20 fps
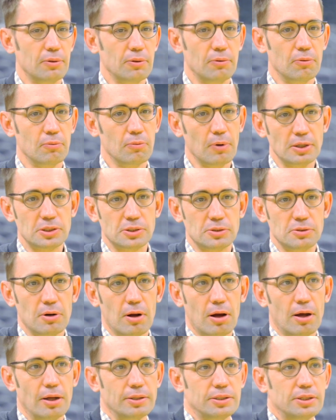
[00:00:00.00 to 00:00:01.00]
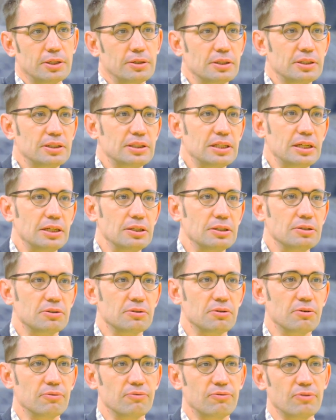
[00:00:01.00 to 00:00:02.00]
the restaurants and the scenes
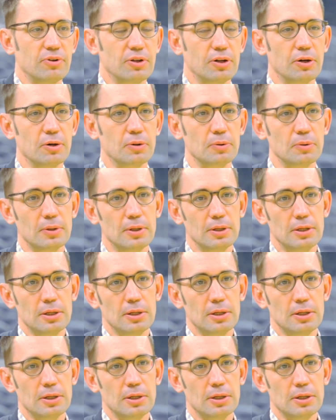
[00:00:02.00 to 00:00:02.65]
of, you know,